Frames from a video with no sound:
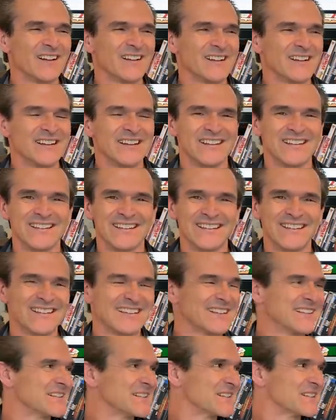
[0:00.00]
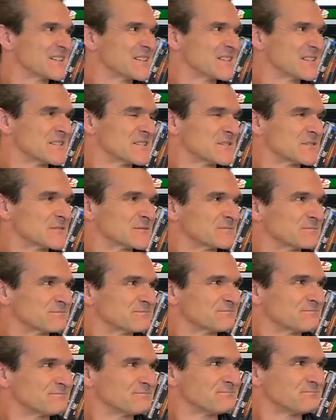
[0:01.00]

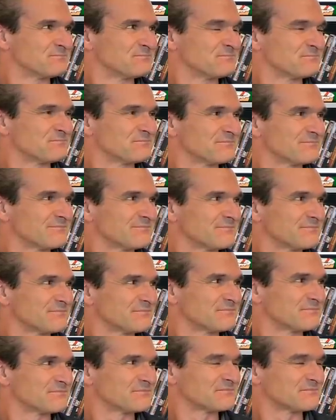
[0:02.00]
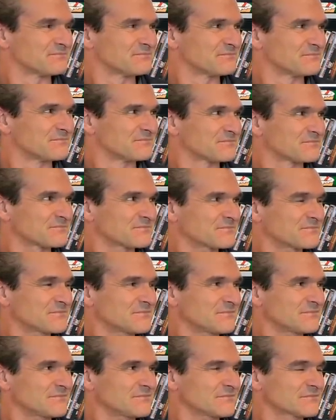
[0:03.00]

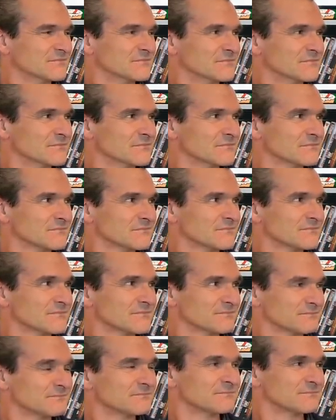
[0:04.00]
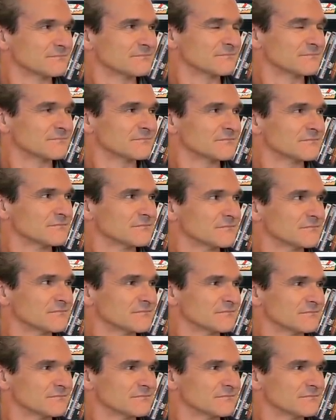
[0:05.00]
The person shown says nothing.